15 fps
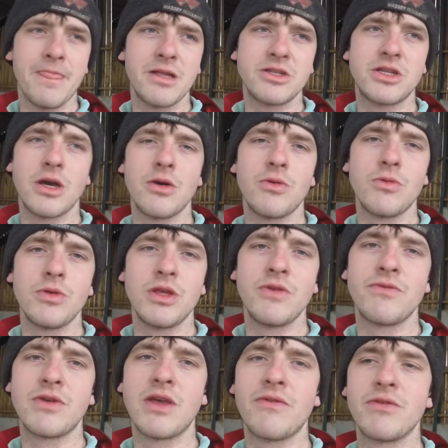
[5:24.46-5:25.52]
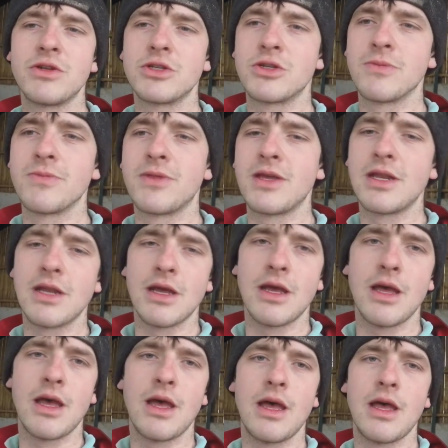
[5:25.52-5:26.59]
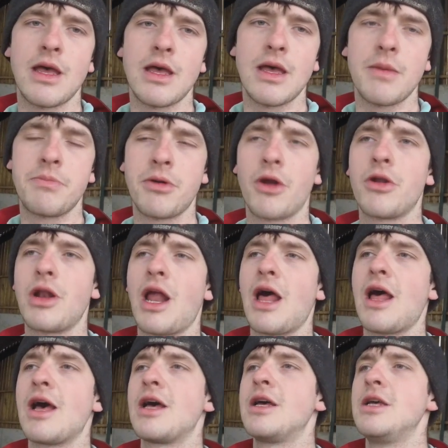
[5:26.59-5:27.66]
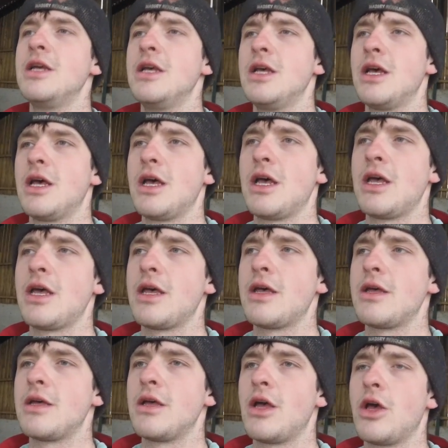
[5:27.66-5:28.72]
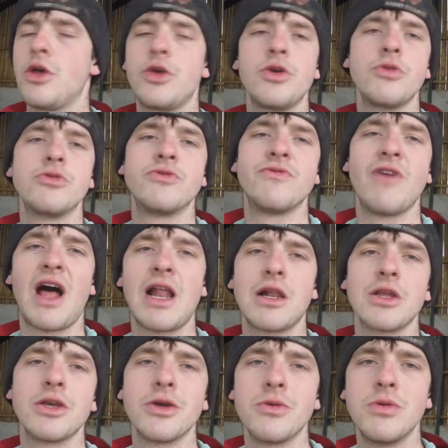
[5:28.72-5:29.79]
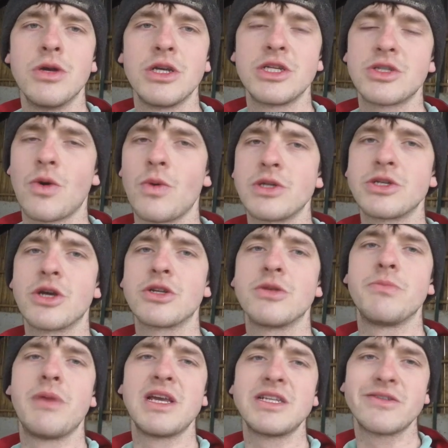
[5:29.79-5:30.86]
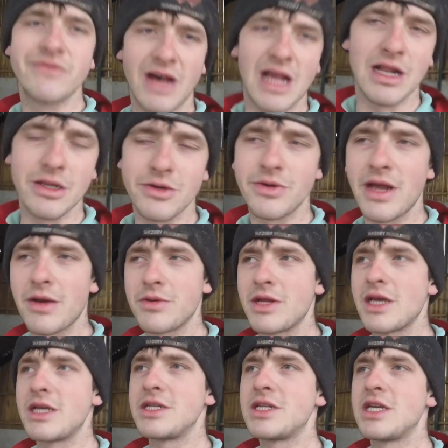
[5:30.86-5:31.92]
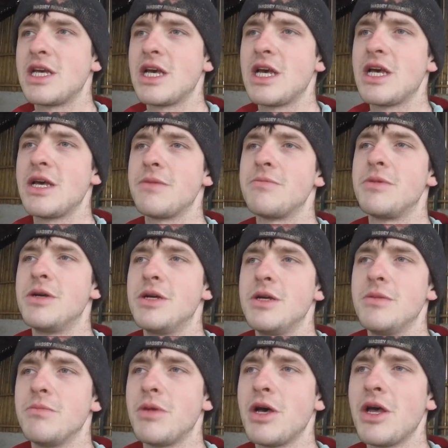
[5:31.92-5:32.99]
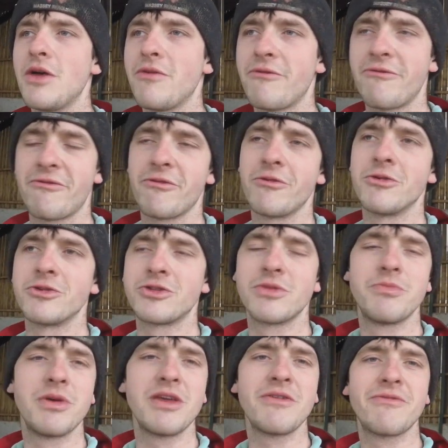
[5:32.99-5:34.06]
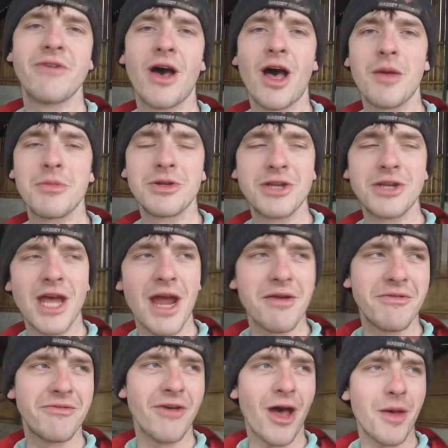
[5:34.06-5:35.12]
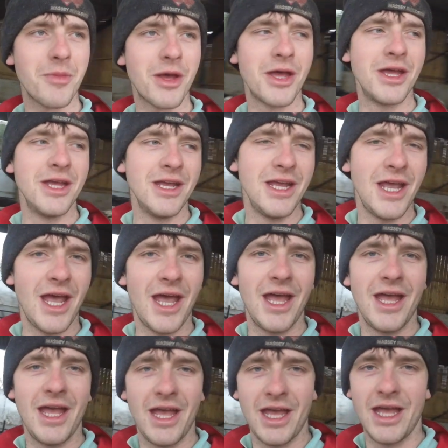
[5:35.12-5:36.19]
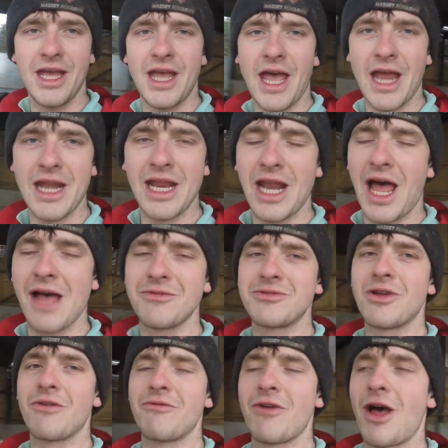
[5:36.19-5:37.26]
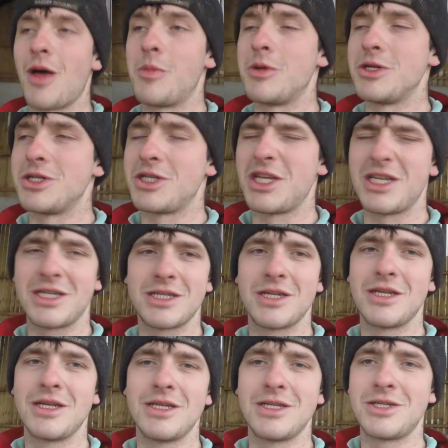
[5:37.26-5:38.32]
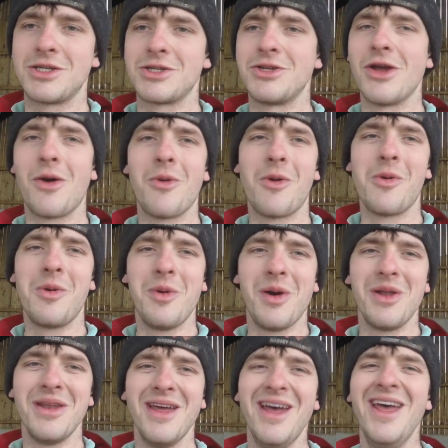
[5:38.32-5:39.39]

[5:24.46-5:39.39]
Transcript: so you've given something, a product like that, a huge value. It's always got a base value nowadays, but for us, the beef farmer, dairy farmer, any livestock farmer, it's just not what we want.